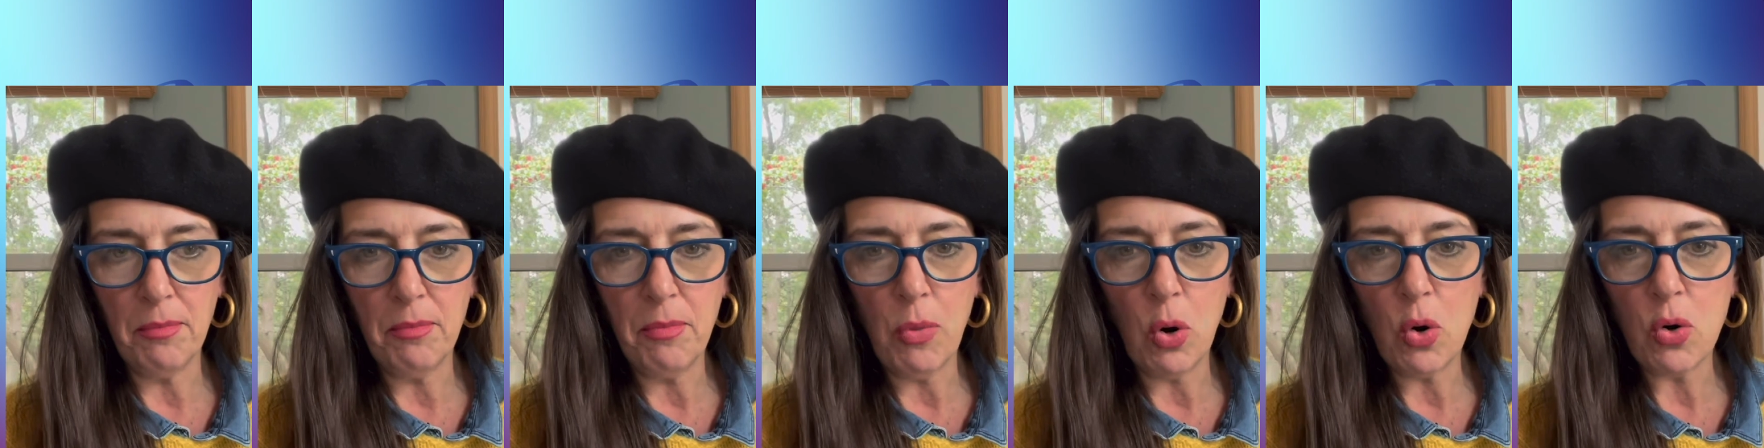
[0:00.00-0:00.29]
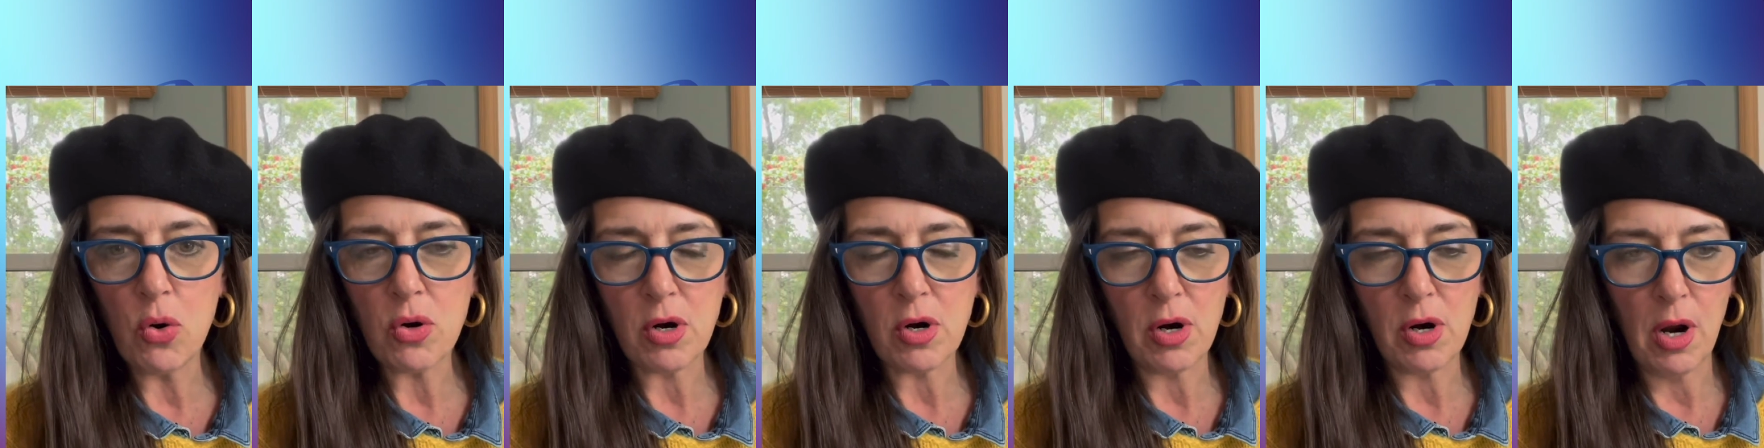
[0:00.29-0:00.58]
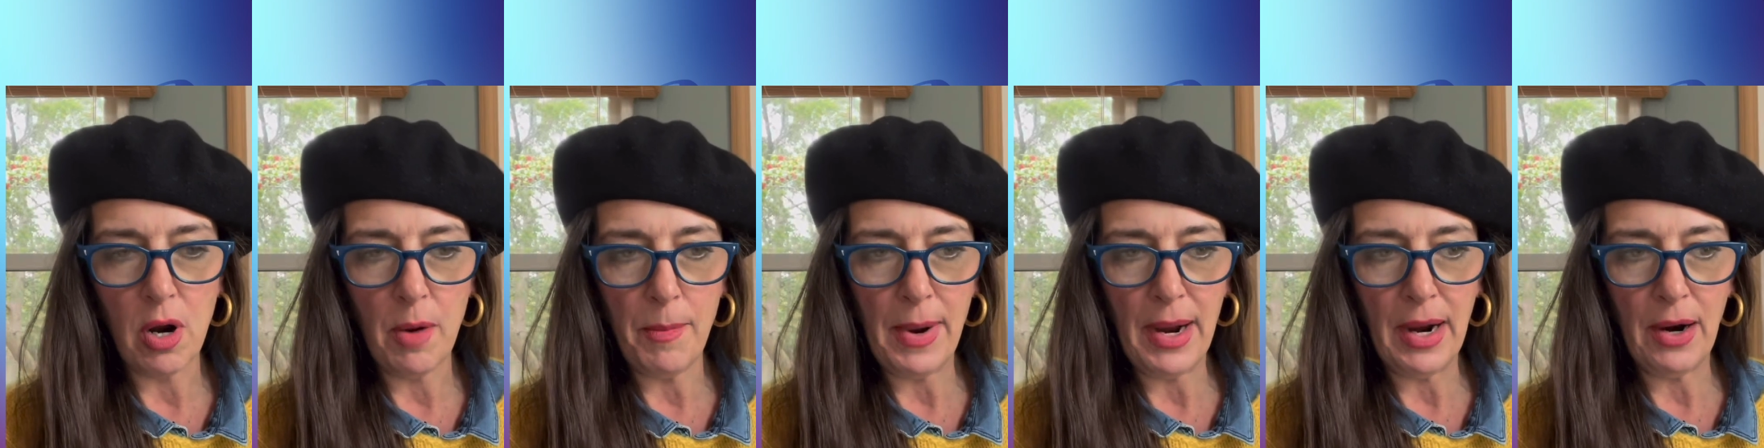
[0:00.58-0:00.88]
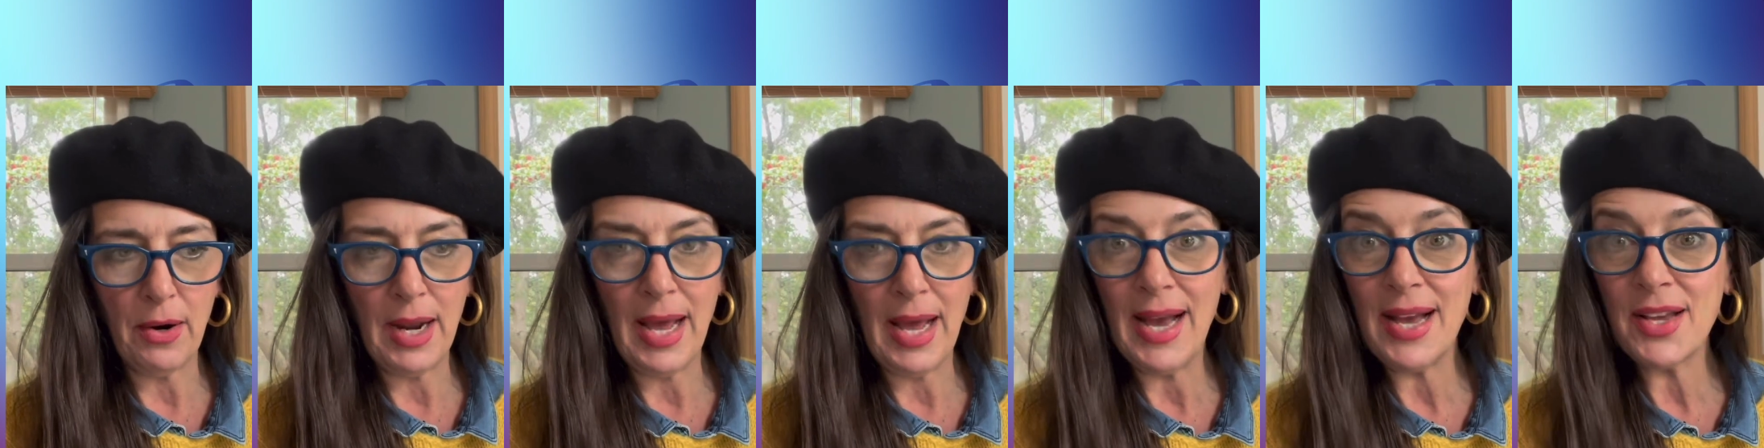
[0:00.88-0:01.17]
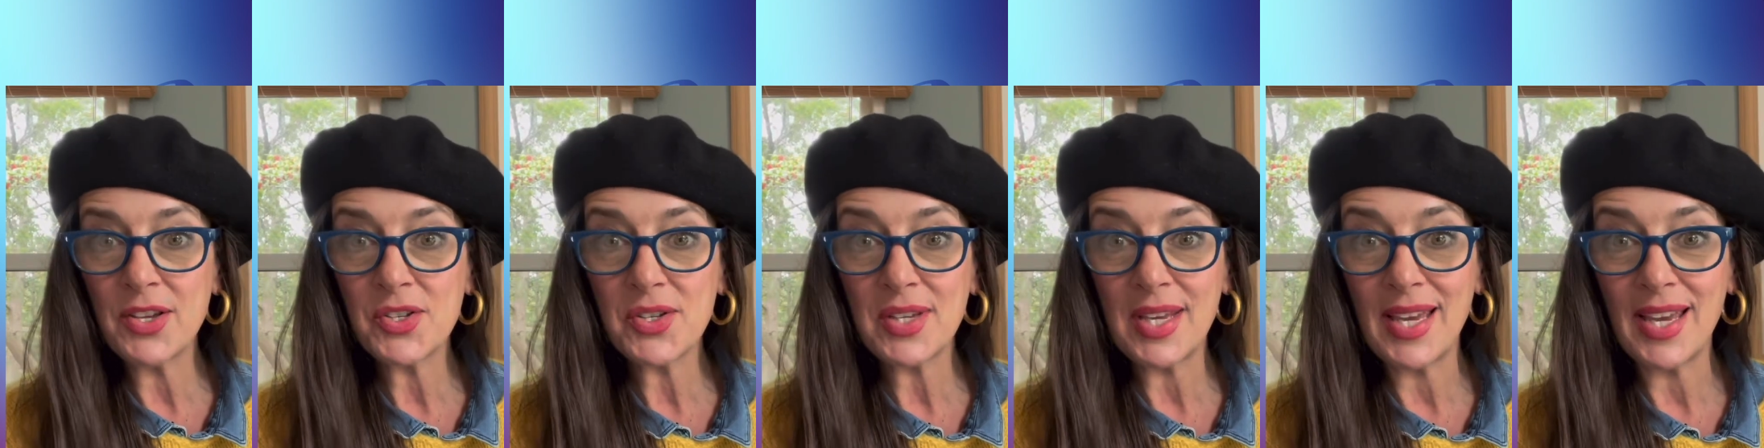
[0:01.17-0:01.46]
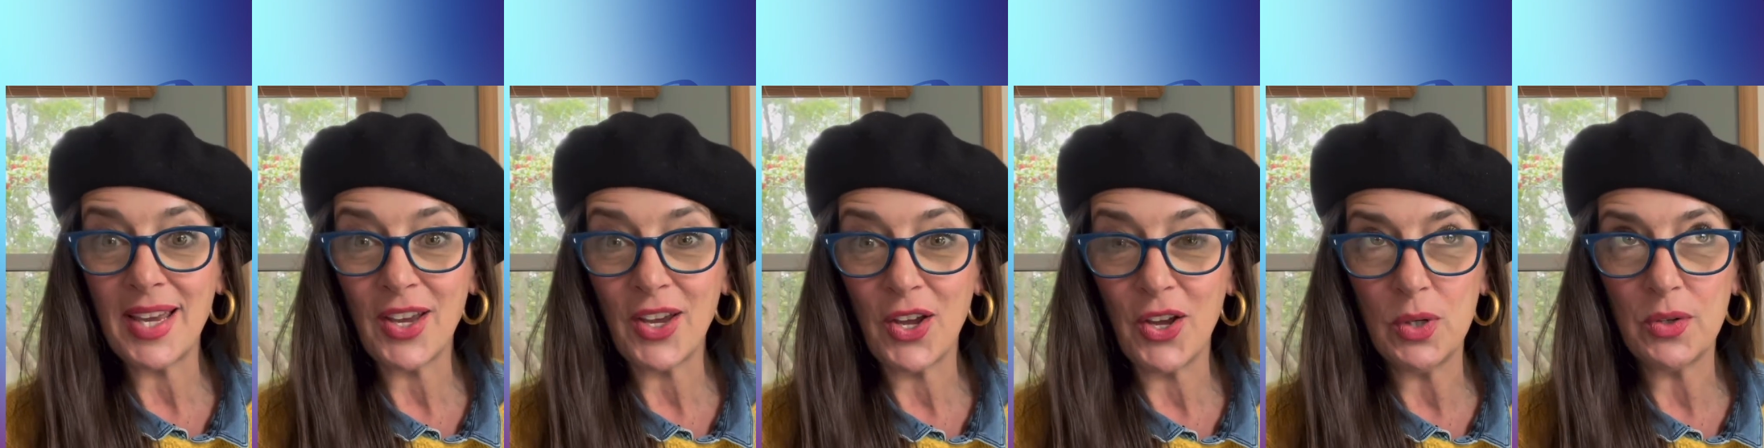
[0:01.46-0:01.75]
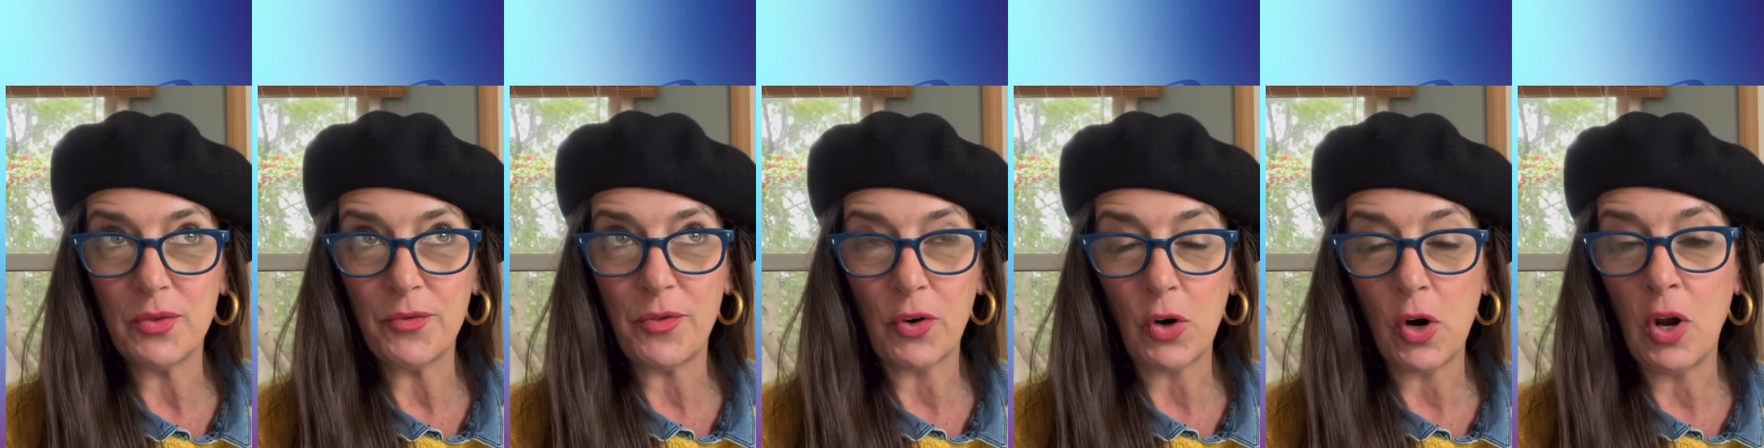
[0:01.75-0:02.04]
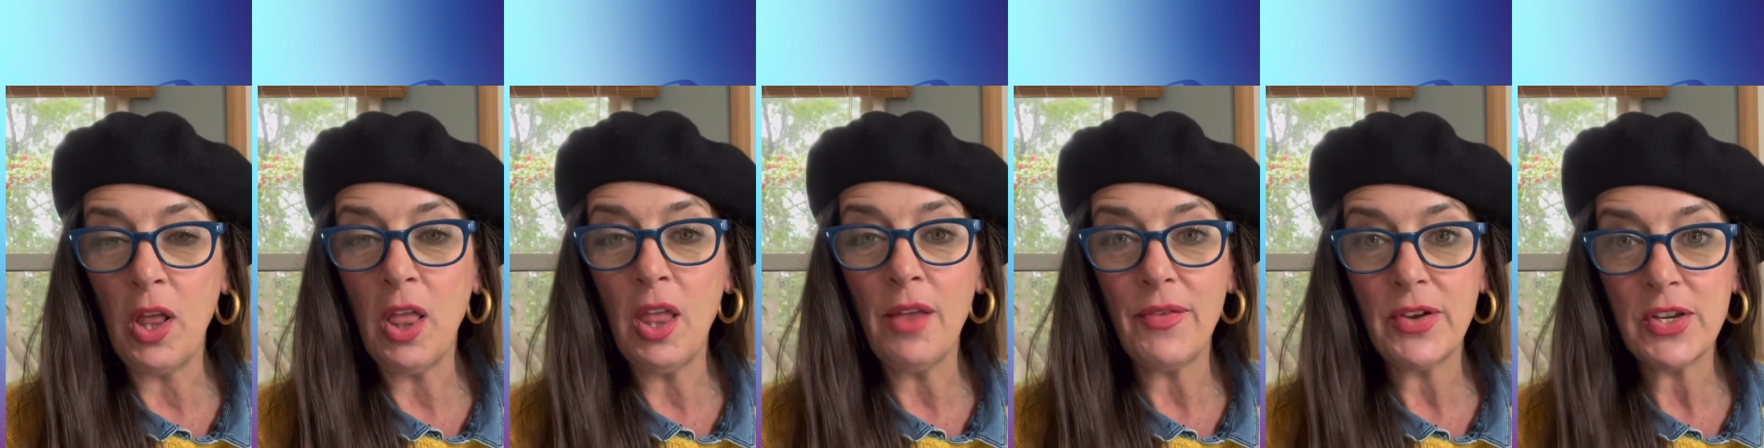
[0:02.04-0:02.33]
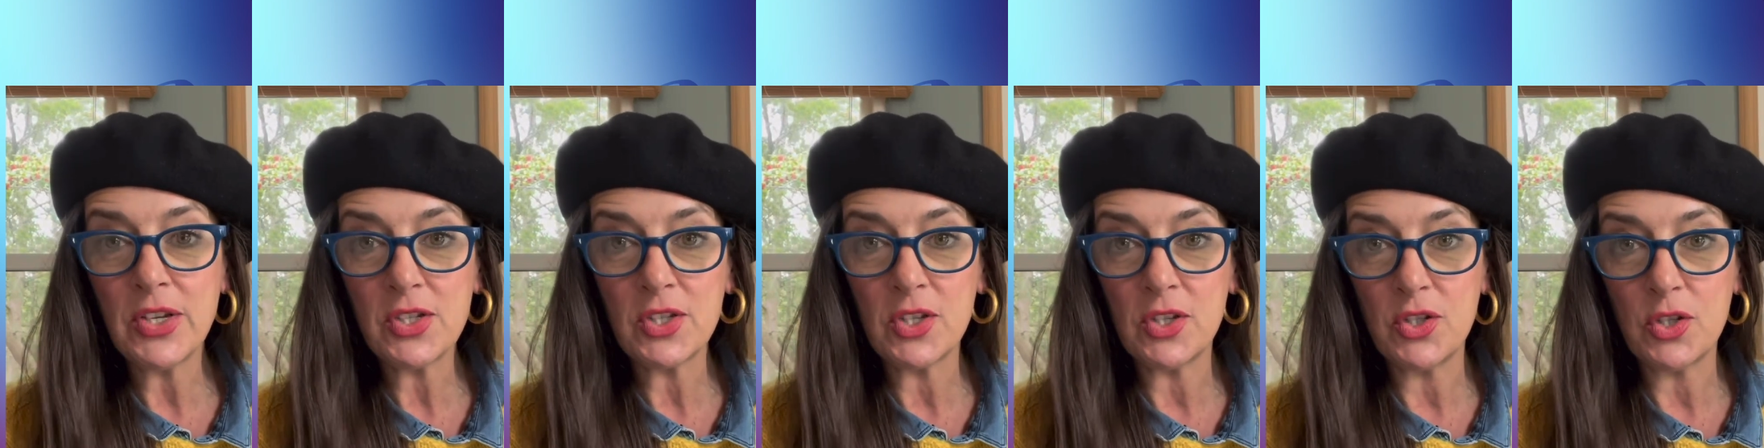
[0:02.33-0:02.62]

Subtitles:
more about asking for all of us